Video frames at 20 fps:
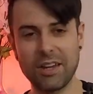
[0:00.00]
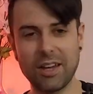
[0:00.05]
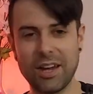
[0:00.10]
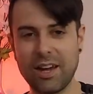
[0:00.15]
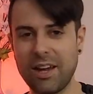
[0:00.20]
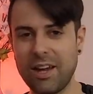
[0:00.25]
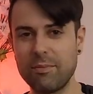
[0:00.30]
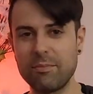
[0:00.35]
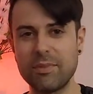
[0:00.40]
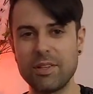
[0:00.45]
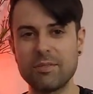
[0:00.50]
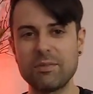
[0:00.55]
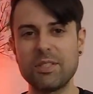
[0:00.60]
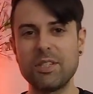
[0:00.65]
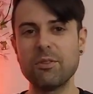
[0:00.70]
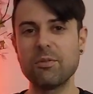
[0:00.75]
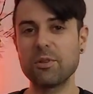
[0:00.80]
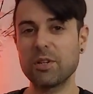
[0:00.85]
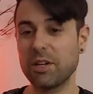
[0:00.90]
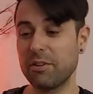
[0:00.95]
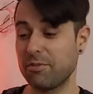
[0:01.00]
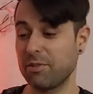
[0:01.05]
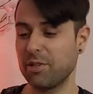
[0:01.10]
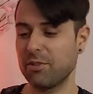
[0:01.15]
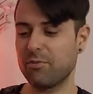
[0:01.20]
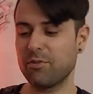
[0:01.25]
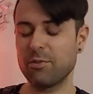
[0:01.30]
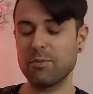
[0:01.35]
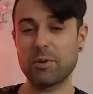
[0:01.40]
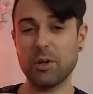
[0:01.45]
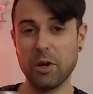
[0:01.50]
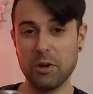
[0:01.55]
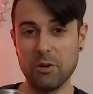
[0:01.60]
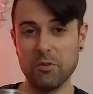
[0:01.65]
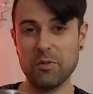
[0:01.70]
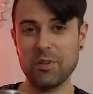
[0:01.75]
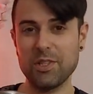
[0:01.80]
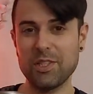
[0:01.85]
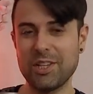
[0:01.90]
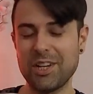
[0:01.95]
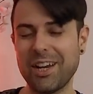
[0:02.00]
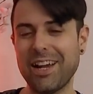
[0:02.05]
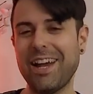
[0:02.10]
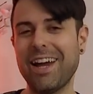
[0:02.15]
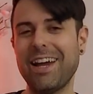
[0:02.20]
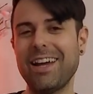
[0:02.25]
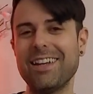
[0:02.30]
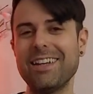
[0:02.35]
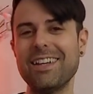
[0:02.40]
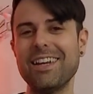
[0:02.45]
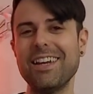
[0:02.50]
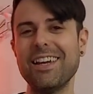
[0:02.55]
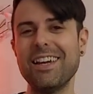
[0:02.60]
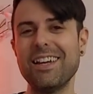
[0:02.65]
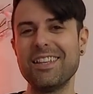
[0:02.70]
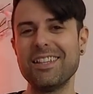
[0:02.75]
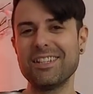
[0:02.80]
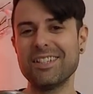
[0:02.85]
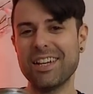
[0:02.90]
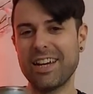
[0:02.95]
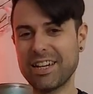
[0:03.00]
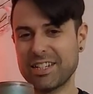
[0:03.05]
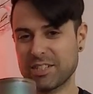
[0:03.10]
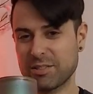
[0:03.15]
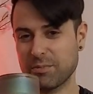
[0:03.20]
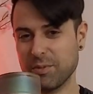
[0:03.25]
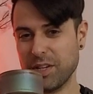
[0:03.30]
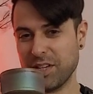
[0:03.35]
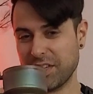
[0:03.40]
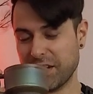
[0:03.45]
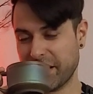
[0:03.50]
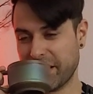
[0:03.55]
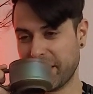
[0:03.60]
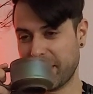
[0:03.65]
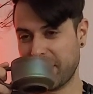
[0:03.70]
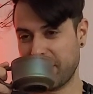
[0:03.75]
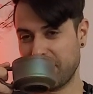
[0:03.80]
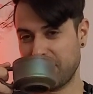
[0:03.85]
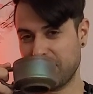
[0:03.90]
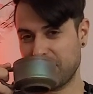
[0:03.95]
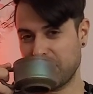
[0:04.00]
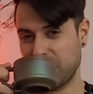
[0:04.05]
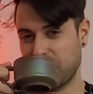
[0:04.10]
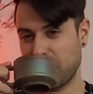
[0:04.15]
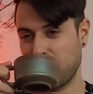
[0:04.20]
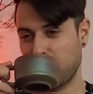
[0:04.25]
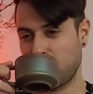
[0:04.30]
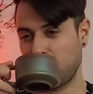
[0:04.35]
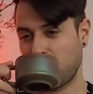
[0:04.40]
I'm still recovering from COVID that I had the last week and a half, so